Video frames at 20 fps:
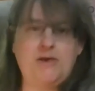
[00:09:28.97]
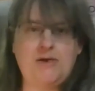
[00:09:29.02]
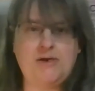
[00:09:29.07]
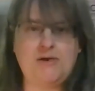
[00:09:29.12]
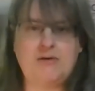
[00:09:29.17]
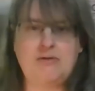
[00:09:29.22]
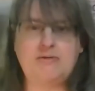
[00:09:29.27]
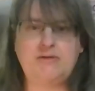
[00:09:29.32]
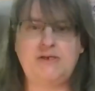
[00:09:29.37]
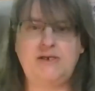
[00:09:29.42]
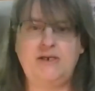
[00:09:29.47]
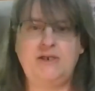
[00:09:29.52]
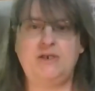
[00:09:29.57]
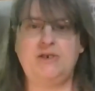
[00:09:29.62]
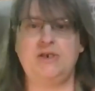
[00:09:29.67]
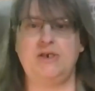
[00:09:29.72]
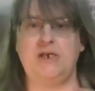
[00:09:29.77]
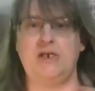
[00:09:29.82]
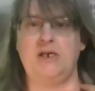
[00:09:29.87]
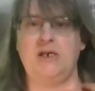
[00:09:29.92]
you know,
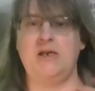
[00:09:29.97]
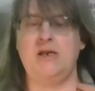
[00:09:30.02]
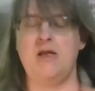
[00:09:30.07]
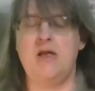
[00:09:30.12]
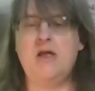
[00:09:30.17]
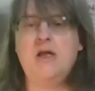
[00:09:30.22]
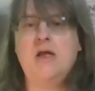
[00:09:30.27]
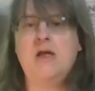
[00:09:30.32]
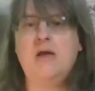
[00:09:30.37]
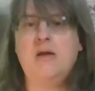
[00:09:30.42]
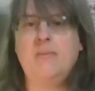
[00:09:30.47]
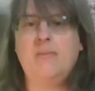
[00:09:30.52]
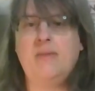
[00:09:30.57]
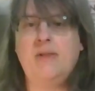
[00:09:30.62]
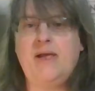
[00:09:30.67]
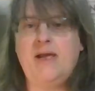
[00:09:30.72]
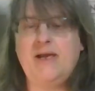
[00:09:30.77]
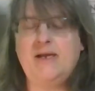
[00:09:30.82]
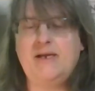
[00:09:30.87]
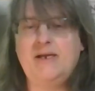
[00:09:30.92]
teaching
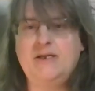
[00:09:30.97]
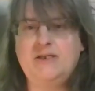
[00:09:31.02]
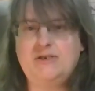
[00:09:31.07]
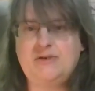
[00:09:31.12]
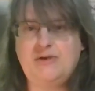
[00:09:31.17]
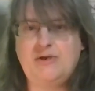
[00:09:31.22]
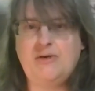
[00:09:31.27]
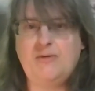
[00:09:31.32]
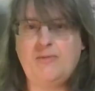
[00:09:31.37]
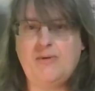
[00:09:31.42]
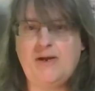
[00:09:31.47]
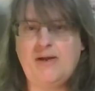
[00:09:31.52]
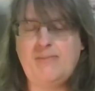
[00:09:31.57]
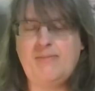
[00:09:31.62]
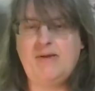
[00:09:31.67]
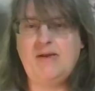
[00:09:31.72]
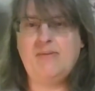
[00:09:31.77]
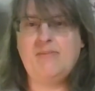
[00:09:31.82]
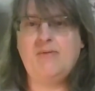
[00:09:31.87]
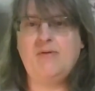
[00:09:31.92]
Black history to white
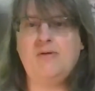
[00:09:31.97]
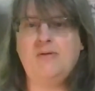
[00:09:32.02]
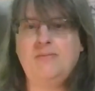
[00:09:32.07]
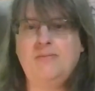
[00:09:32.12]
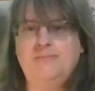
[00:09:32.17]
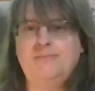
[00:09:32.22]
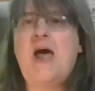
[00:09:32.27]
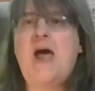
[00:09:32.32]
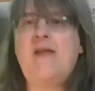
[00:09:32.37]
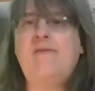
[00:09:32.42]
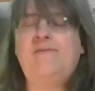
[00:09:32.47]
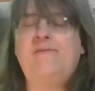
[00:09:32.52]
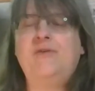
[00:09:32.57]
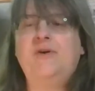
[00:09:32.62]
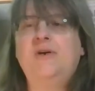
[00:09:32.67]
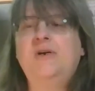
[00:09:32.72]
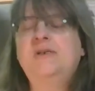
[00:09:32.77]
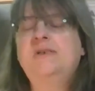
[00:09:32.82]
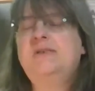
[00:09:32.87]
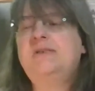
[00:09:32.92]
people. At
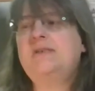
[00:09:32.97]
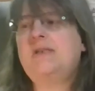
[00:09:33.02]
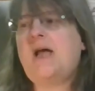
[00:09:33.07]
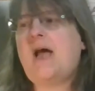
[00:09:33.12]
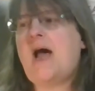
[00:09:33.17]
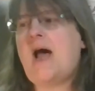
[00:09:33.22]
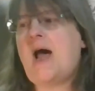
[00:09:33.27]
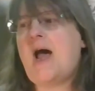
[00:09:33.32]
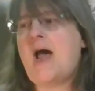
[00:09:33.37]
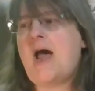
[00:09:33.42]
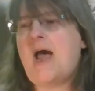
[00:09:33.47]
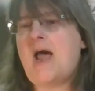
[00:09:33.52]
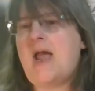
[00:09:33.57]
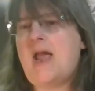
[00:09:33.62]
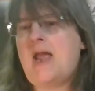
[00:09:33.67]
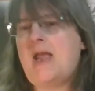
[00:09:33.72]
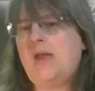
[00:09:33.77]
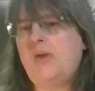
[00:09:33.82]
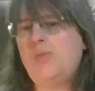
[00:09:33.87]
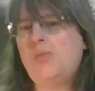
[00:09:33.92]
first,
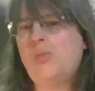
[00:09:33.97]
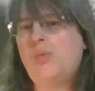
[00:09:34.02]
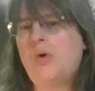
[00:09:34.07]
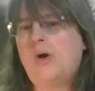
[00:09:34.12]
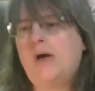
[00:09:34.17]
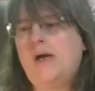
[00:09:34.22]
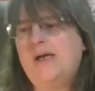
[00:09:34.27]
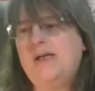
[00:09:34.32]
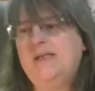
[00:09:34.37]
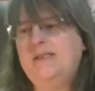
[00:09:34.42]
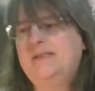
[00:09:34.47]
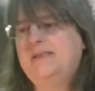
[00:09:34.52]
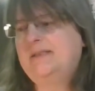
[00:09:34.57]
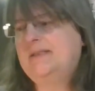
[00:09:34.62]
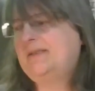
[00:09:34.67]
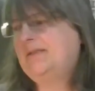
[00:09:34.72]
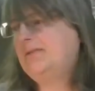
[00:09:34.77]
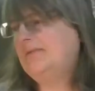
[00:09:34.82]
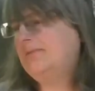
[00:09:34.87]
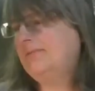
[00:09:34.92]
I
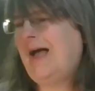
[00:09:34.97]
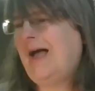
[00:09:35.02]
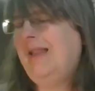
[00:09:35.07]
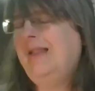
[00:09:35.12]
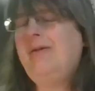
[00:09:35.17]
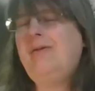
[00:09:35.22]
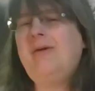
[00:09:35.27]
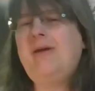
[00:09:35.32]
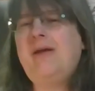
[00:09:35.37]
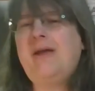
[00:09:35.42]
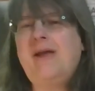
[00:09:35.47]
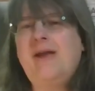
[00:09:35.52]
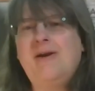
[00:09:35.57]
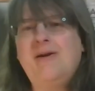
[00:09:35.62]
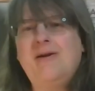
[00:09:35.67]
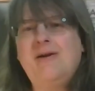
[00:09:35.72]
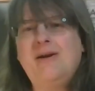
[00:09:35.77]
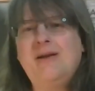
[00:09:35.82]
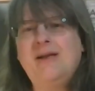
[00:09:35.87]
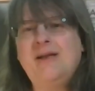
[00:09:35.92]
was a little
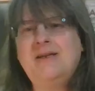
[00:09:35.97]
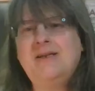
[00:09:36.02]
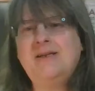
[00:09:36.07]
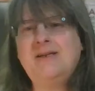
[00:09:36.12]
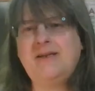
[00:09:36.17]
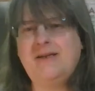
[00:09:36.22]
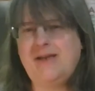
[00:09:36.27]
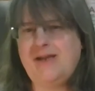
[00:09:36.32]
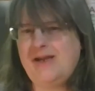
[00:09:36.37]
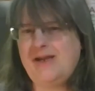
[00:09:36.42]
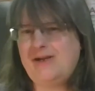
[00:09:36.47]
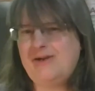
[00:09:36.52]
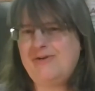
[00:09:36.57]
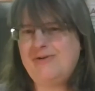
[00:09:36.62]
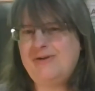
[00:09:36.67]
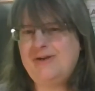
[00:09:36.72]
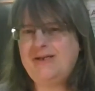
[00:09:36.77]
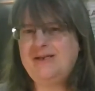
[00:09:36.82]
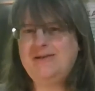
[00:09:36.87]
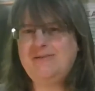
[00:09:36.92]
arrogant and
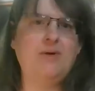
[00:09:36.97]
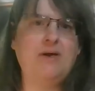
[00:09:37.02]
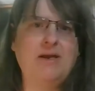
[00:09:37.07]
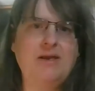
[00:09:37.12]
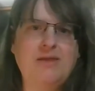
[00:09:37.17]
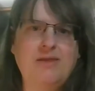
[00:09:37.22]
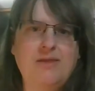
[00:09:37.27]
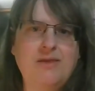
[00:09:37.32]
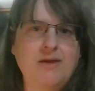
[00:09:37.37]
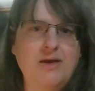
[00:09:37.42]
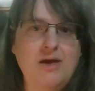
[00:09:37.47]
ignorant with